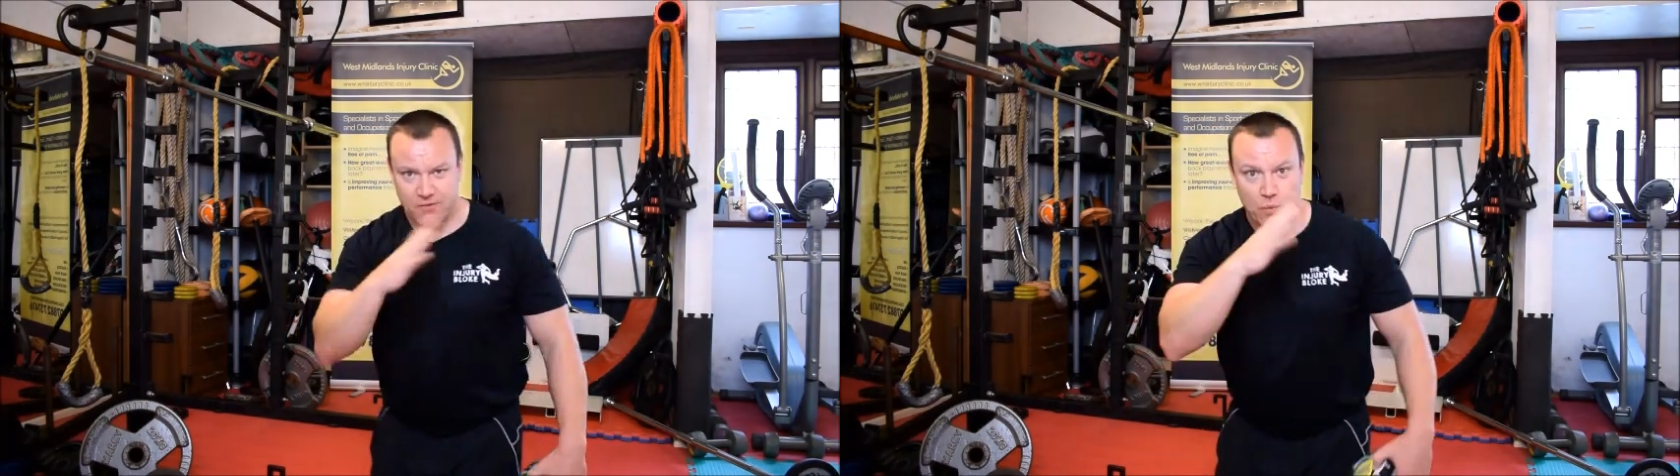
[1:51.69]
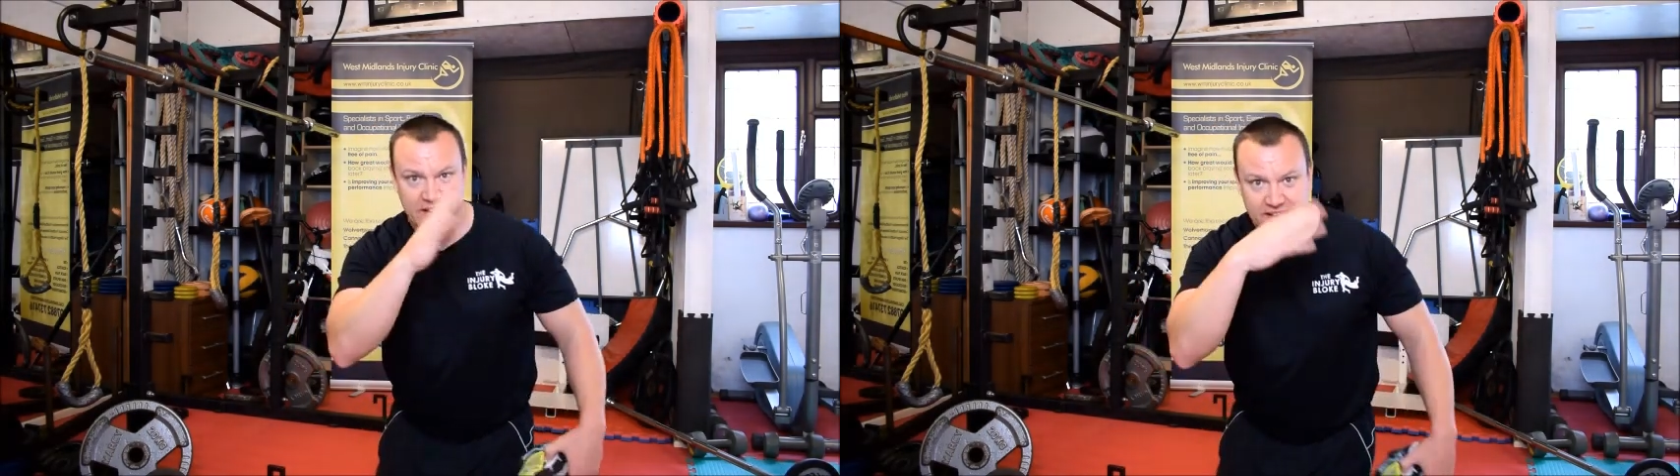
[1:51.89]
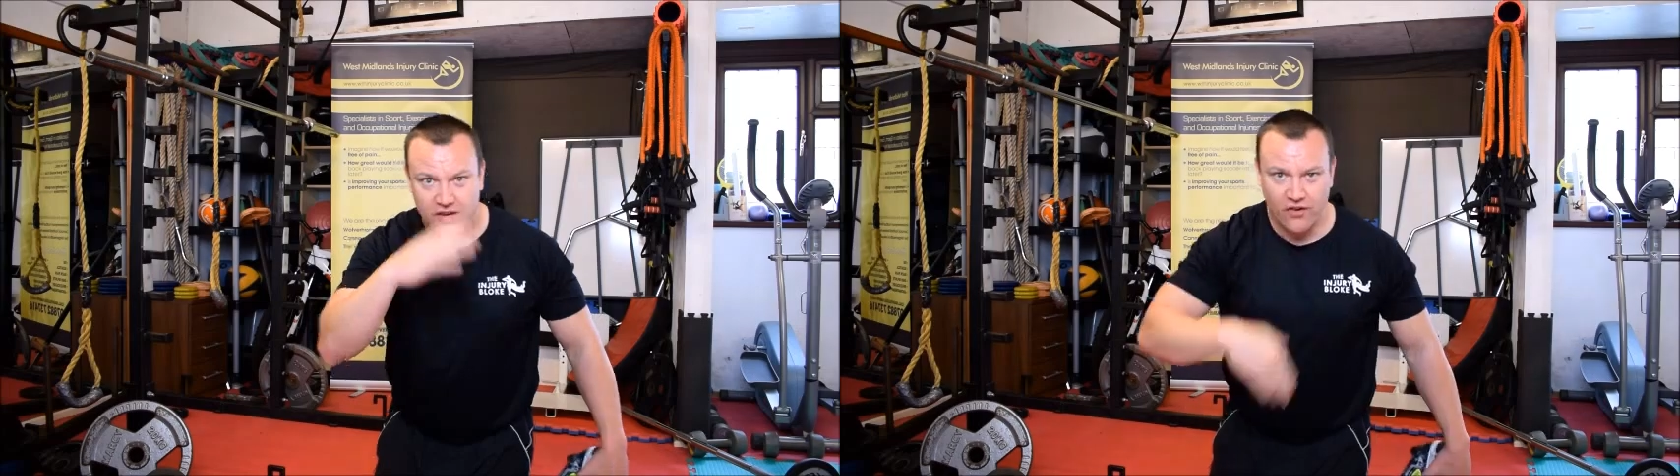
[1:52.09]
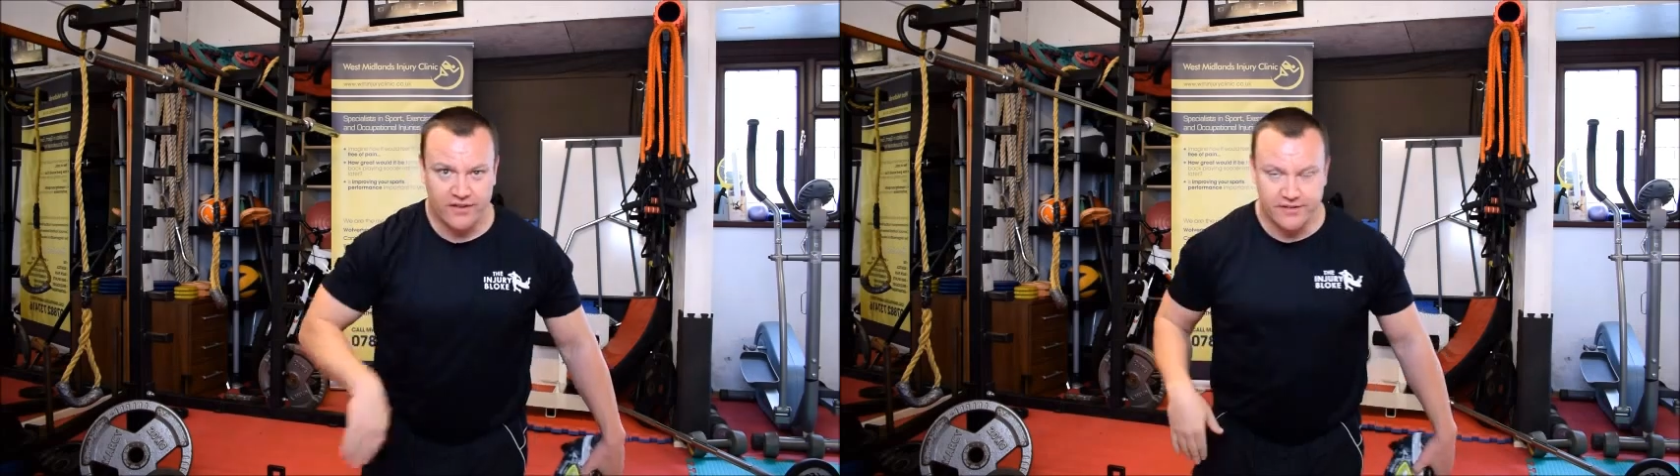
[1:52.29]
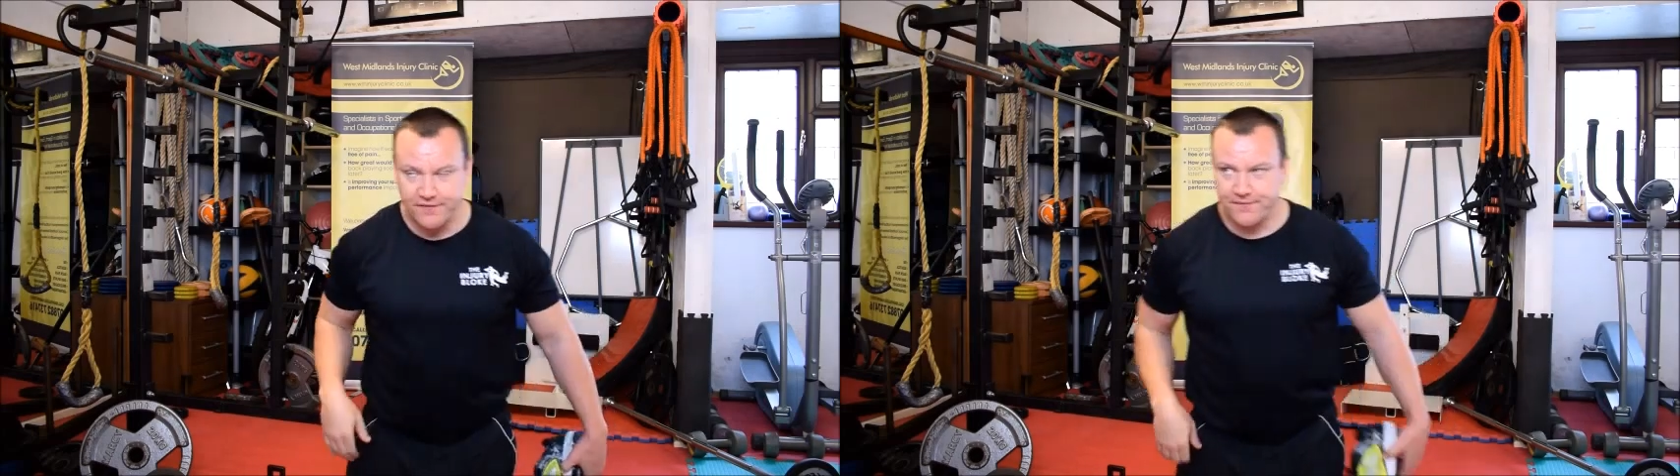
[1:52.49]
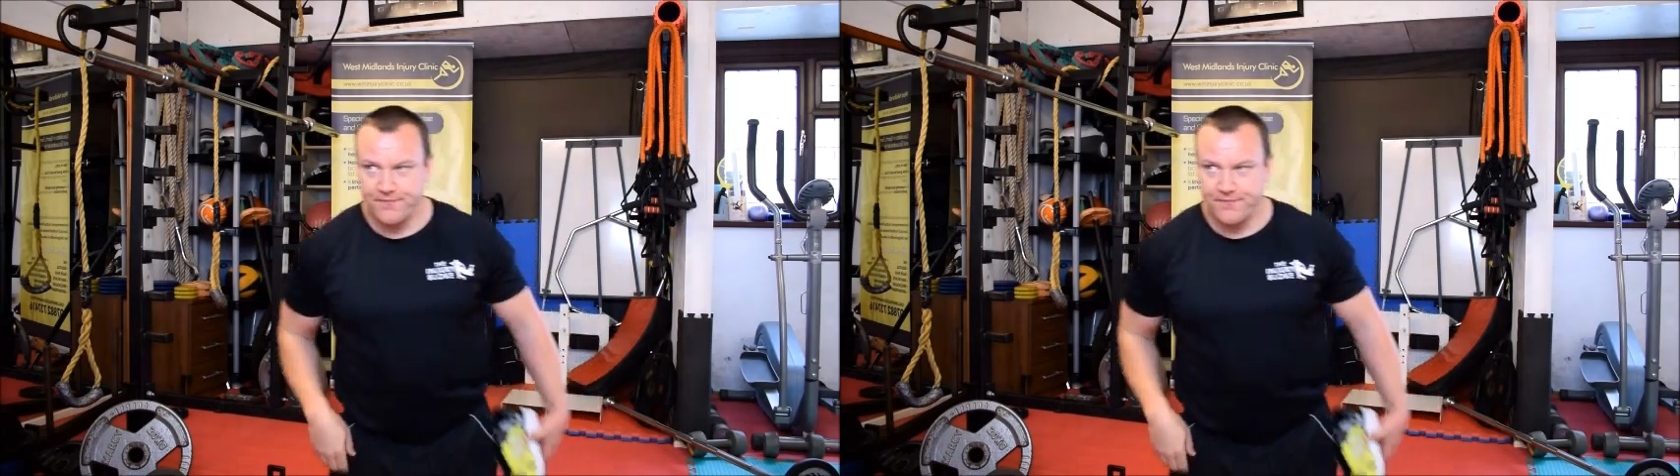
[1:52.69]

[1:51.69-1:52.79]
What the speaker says: weird kind of